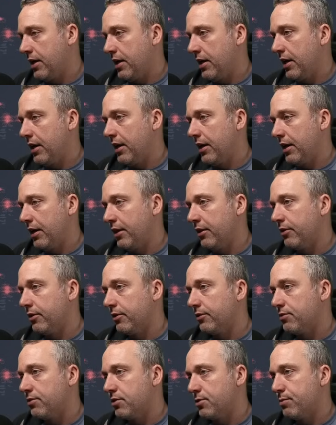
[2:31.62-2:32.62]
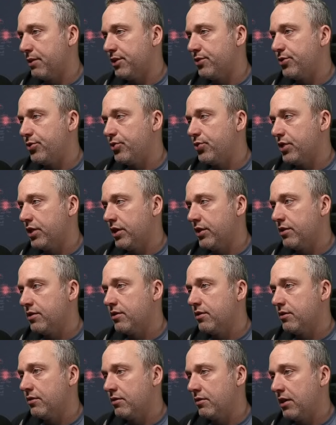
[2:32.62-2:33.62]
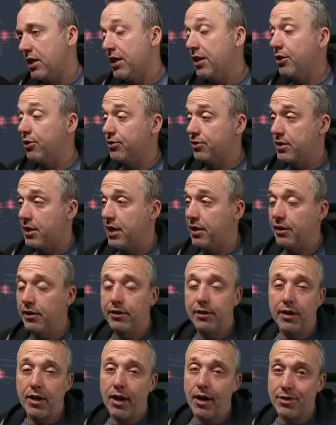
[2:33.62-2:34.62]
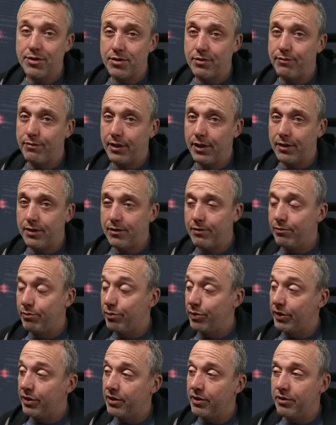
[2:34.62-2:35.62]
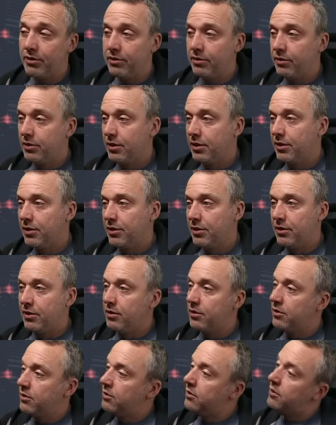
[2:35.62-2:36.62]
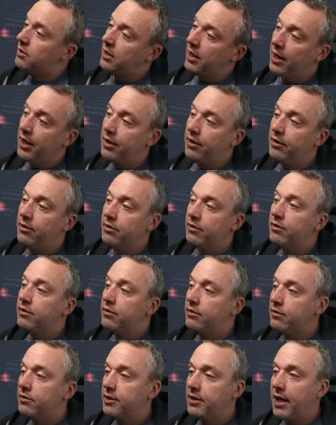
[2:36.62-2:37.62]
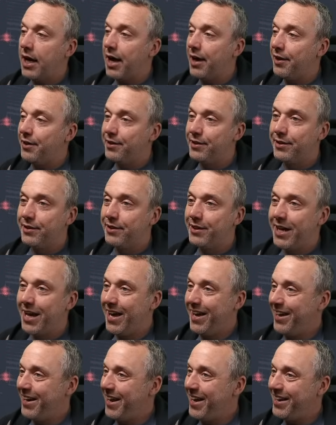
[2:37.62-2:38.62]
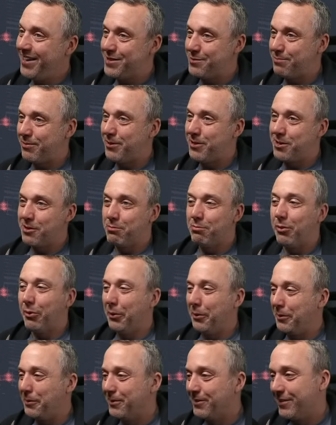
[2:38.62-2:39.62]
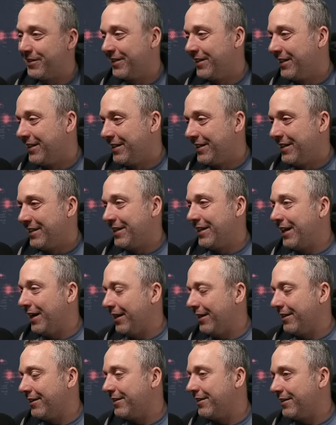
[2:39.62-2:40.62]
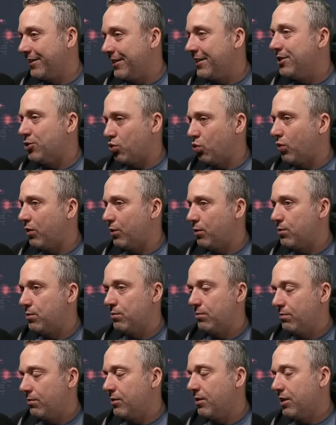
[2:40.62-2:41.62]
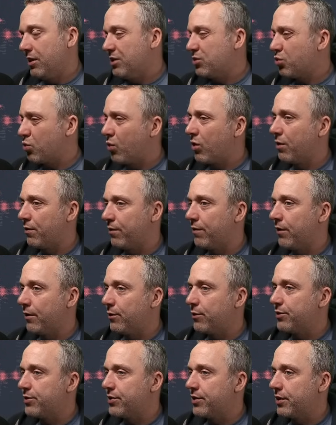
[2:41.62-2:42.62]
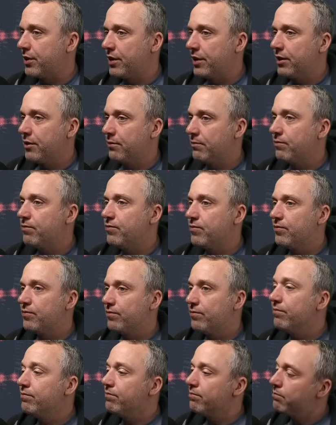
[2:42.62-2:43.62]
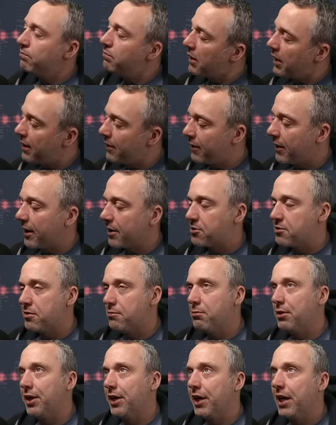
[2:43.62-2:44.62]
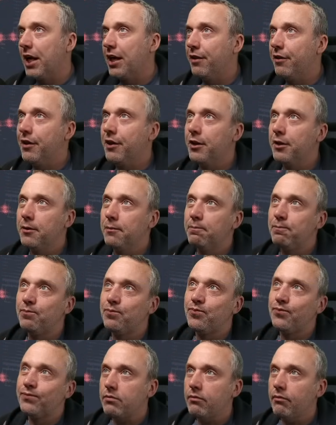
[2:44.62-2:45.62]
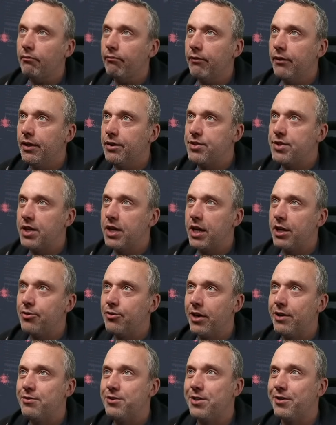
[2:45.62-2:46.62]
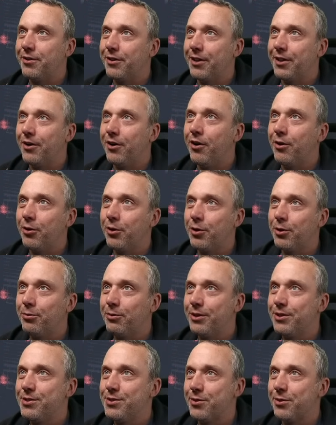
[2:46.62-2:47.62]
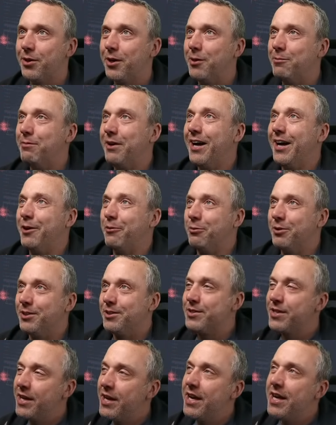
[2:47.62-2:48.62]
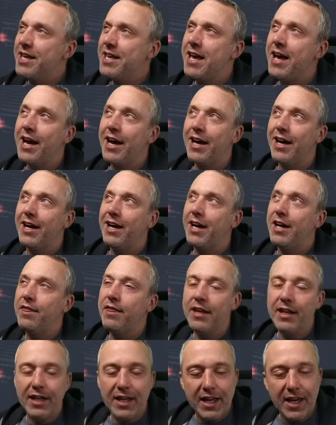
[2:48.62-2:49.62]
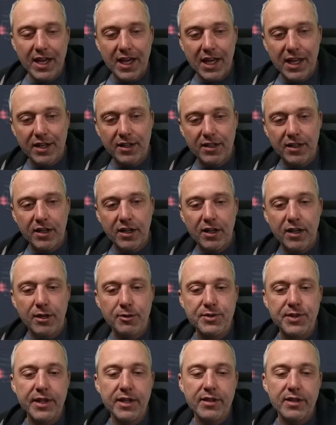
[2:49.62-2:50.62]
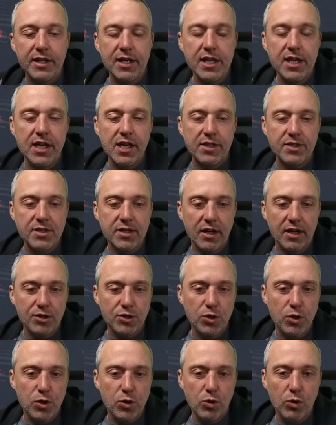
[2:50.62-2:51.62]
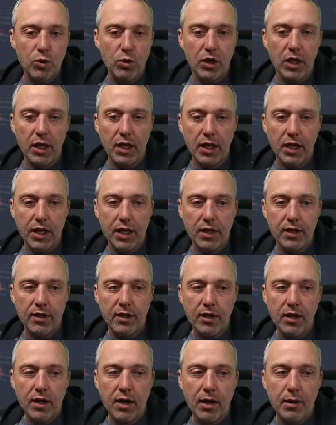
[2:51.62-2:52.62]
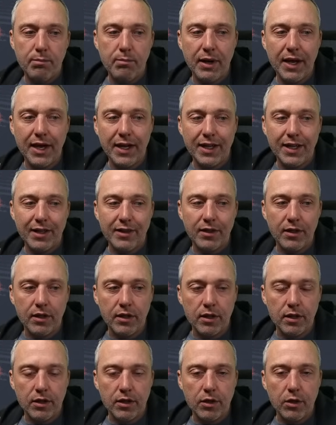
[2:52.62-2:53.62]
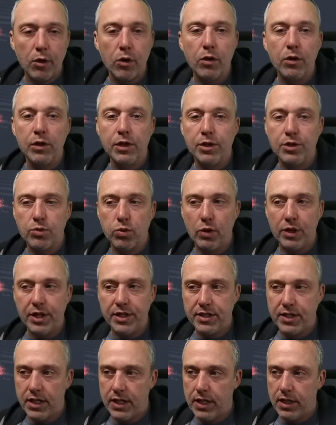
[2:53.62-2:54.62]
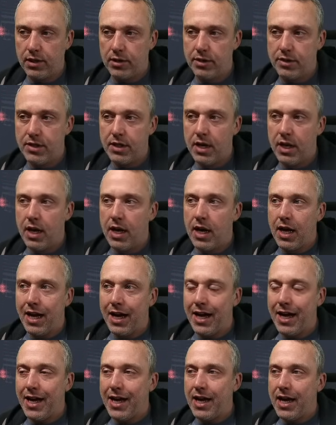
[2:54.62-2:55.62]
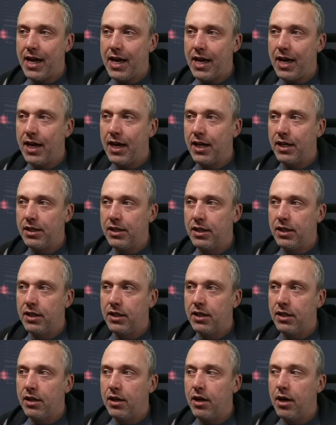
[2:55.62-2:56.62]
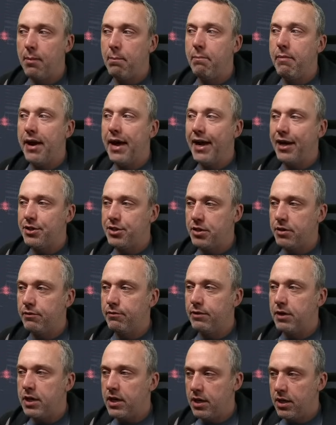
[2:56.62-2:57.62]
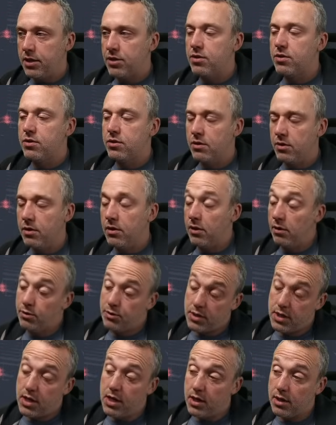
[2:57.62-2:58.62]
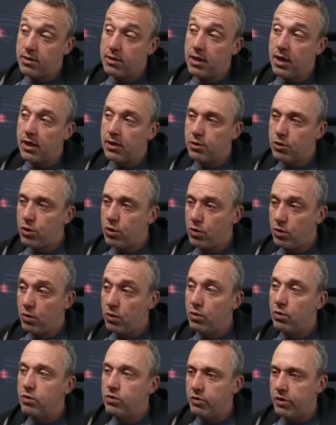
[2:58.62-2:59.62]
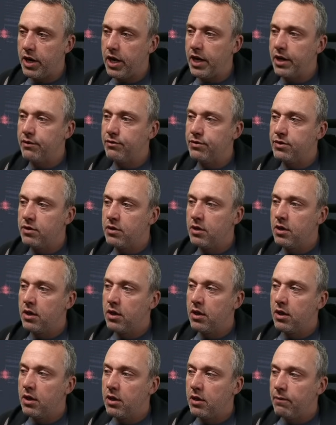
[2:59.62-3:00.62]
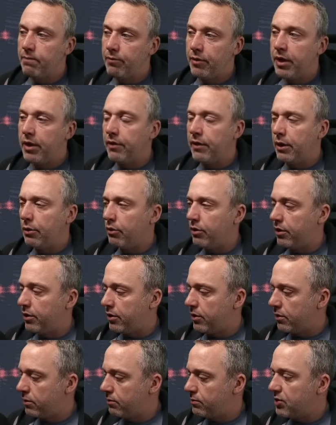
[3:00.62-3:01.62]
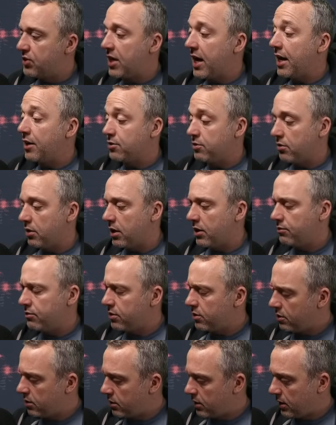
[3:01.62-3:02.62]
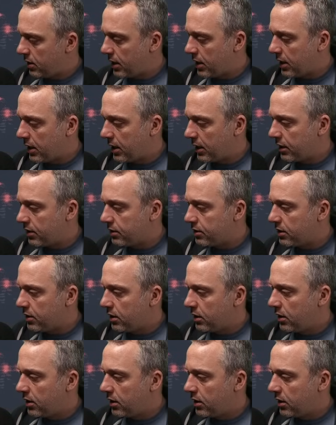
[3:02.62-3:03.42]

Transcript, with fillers: I, I don't know, just my two cents. I know it's not cost effective, but hey, data that that is pretty important, and it's worth it's worth those uh, paying the extra money. I think. Seagate drives. You either get all good ones or all bad ones. Yeah, I think I had, uh, I was thinking the ES.2 line back in the early 2010s. I had a batch of ES, those ES.2 drives. They, they were SAS drives. And,